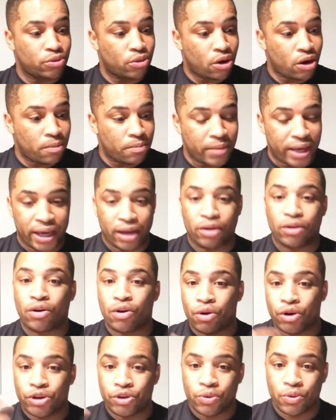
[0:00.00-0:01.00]
You are
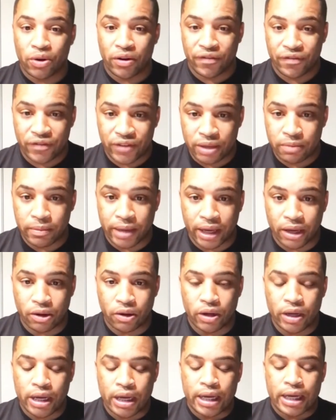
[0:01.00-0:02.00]
male or you are
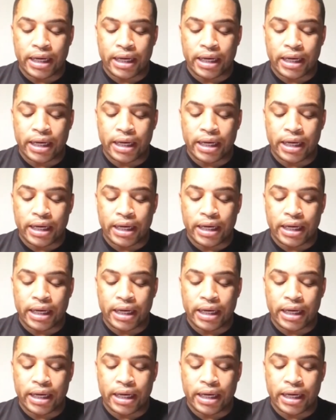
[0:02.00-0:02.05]
female.